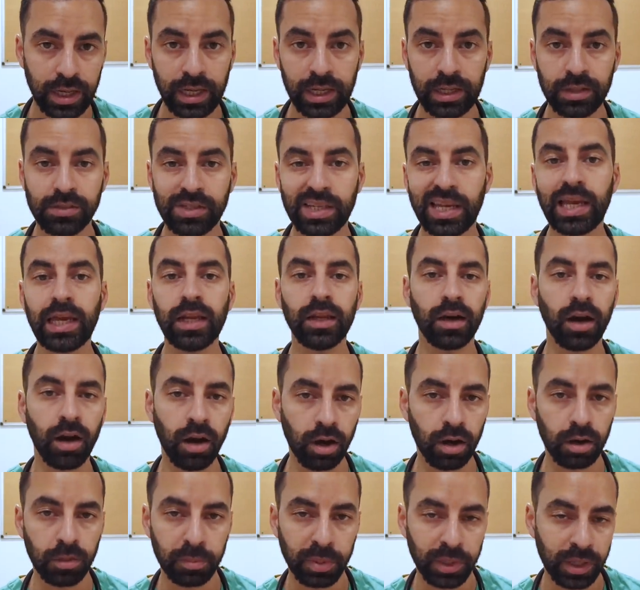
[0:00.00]
is Inner
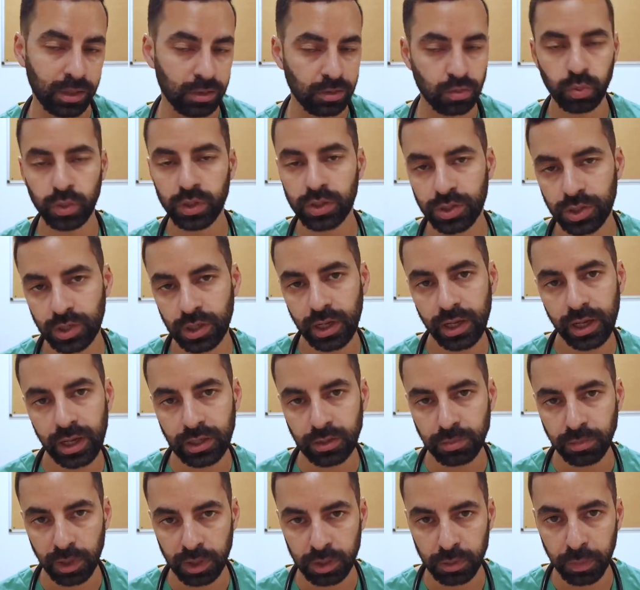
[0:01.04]
Heartbeat, which
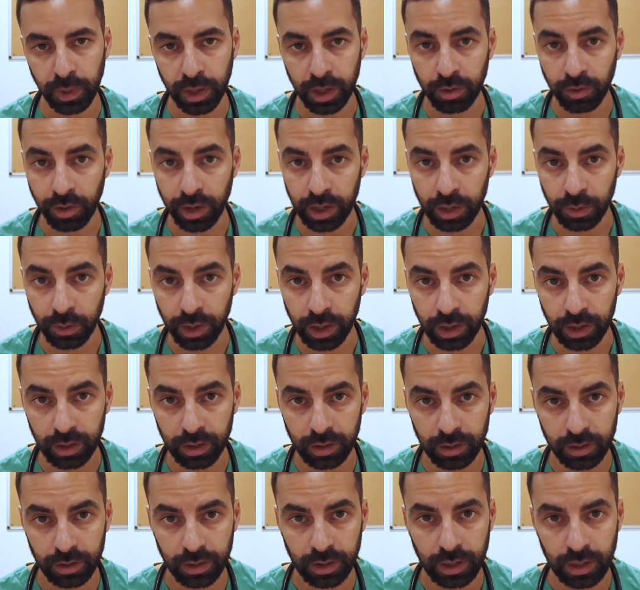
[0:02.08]
is much better anyway.